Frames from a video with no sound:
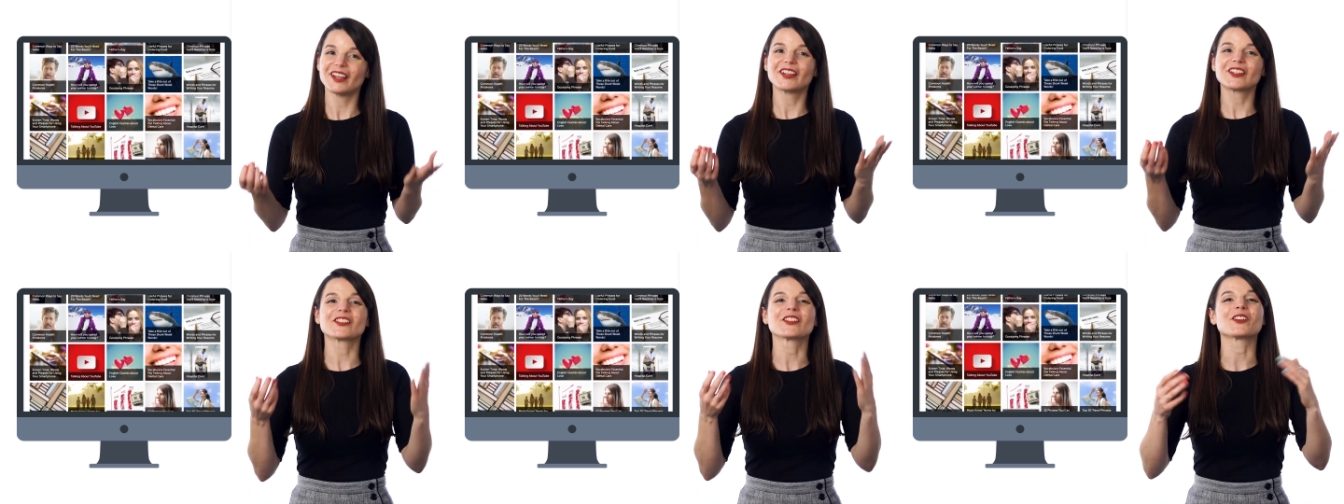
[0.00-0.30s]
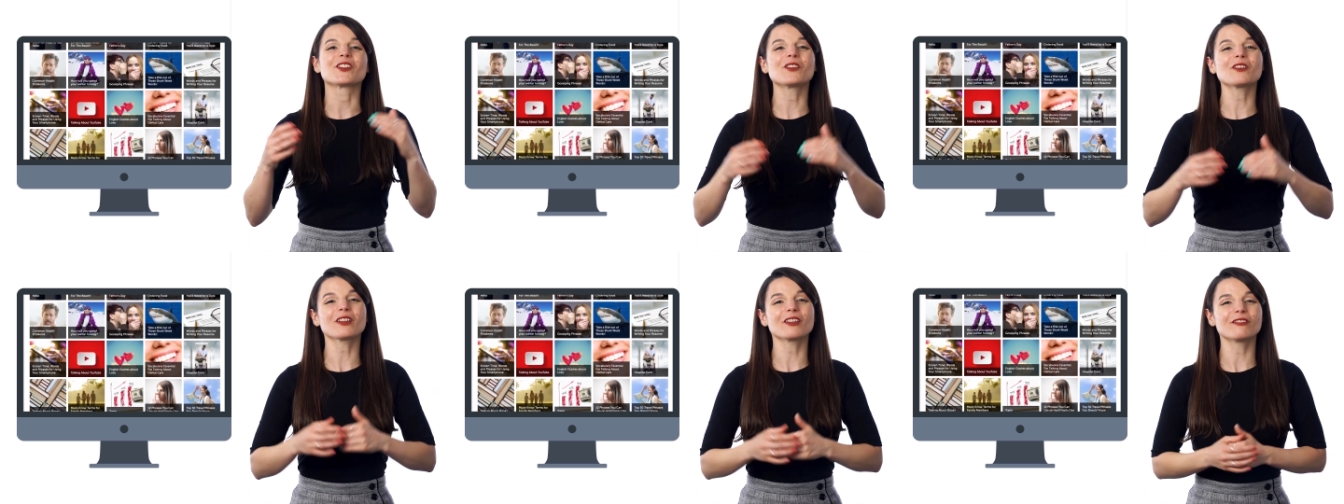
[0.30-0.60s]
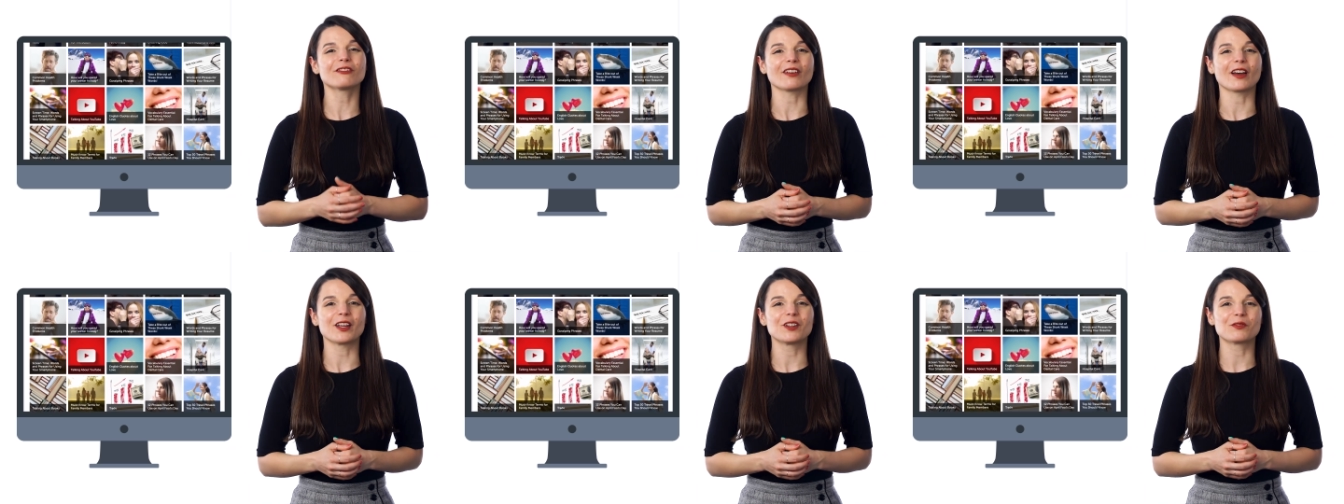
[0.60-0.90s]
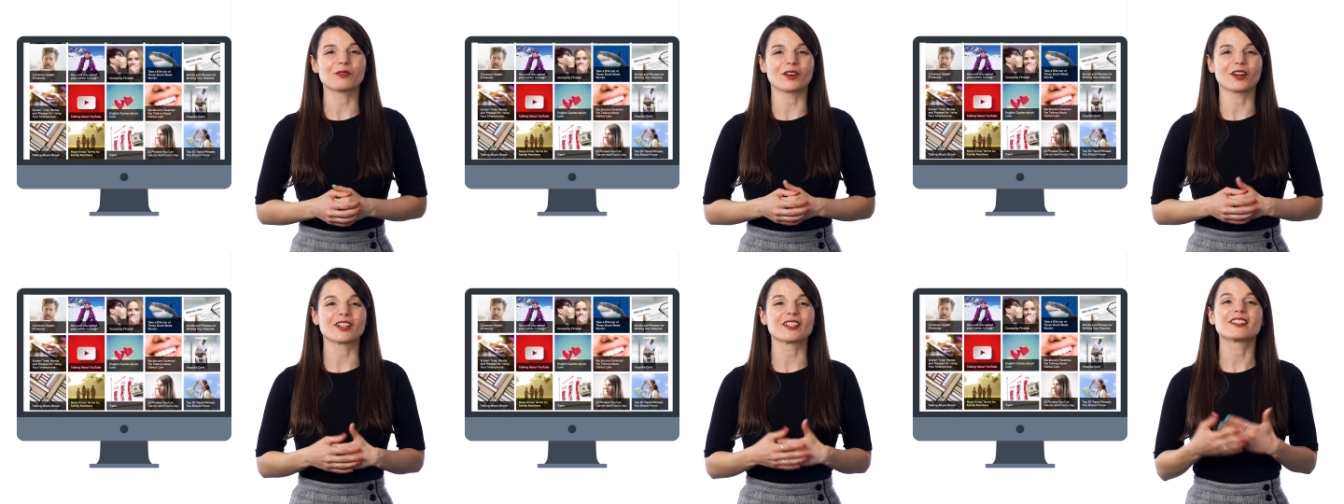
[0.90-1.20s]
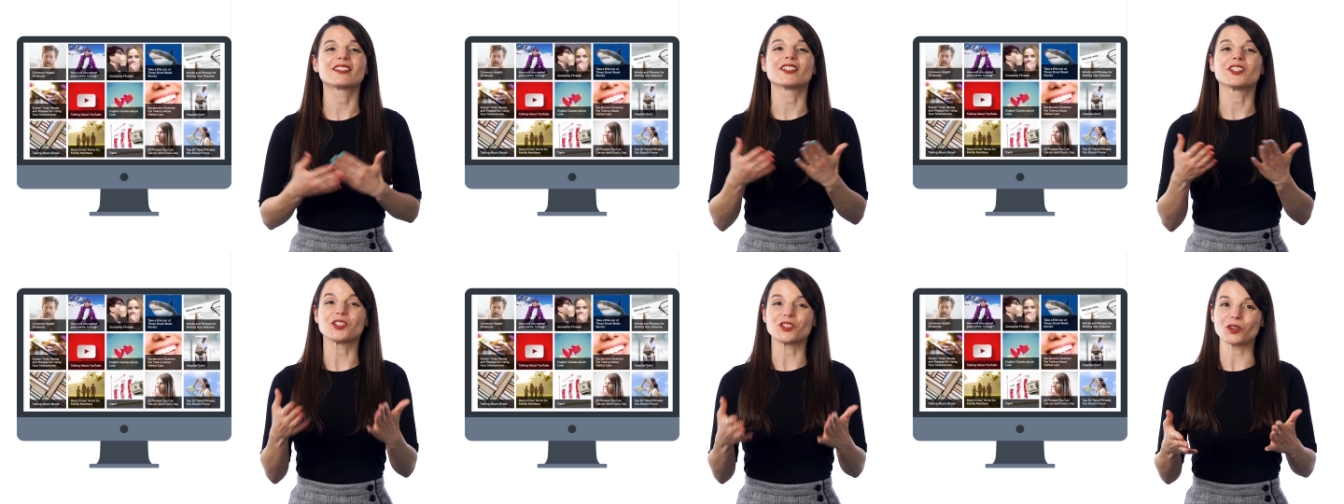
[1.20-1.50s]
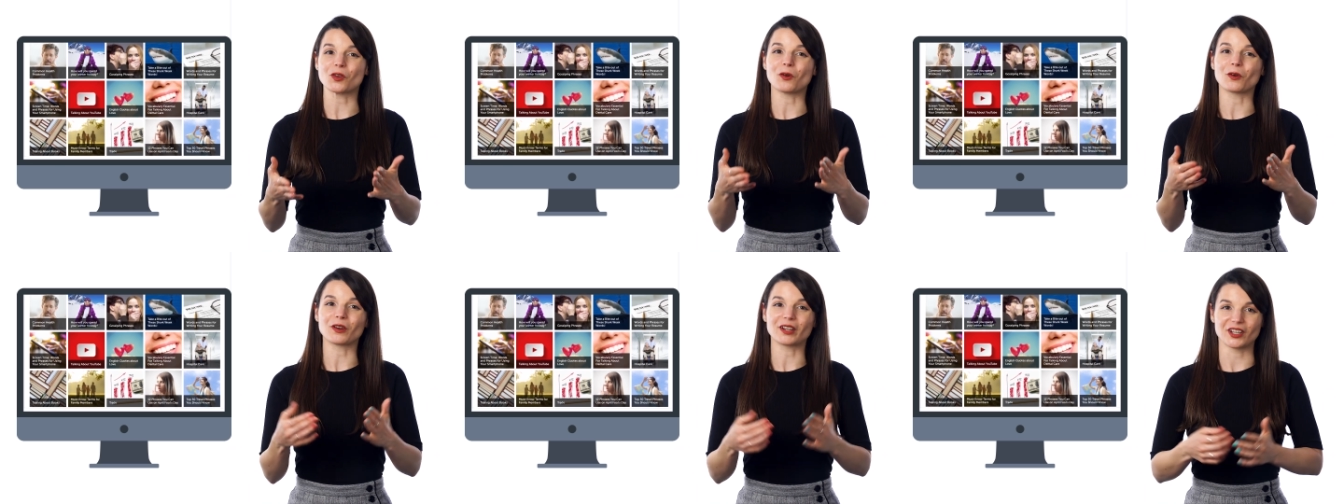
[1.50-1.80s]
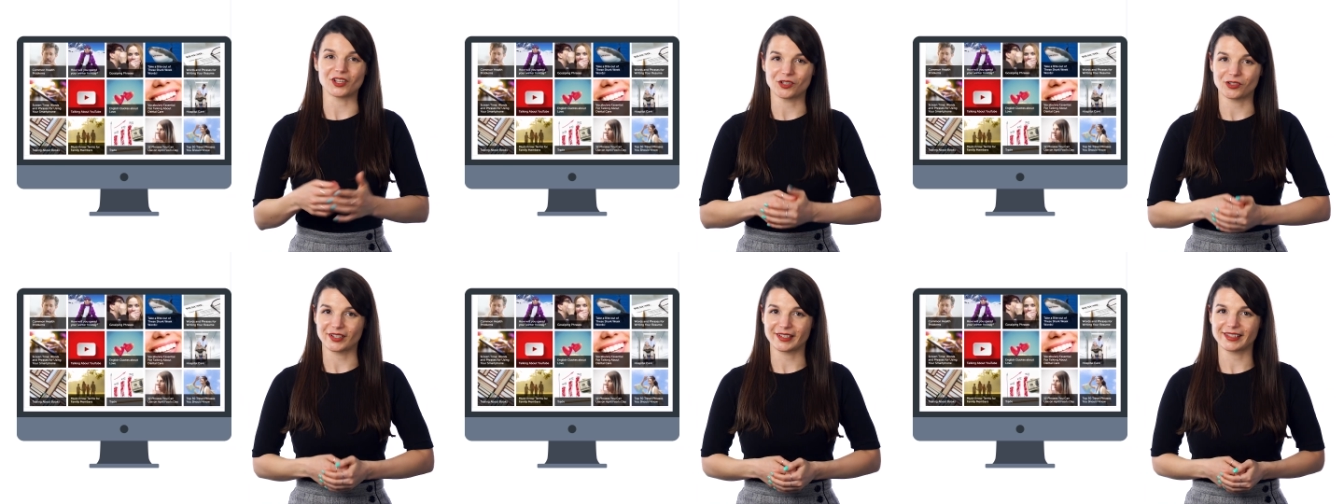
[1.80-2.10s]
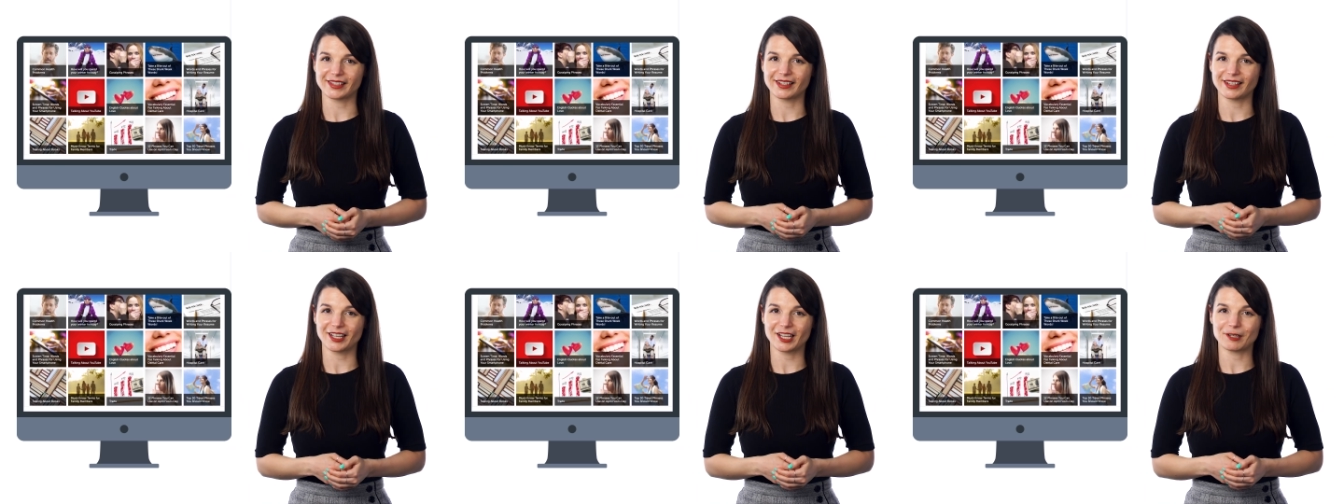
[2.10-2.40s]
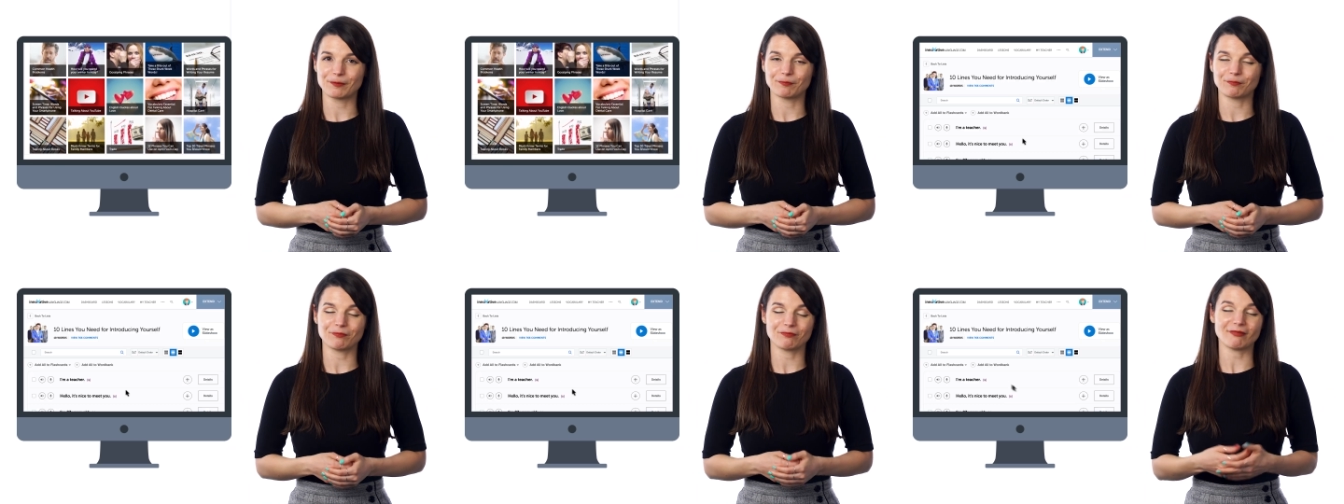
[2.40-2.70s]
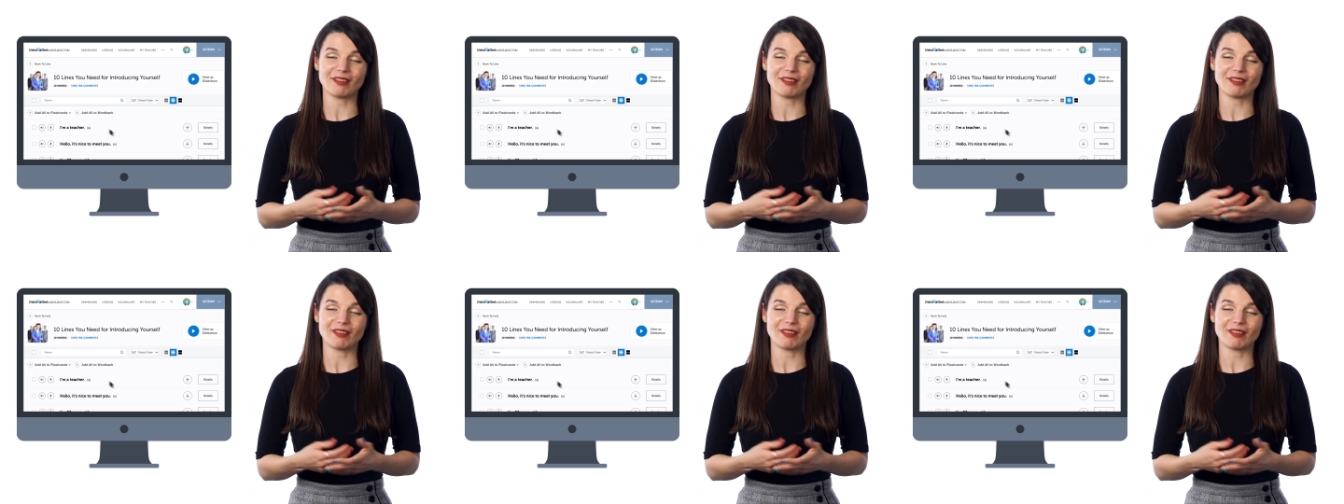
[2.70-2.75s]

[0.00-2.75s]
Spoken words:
so you can find words that you're interested in.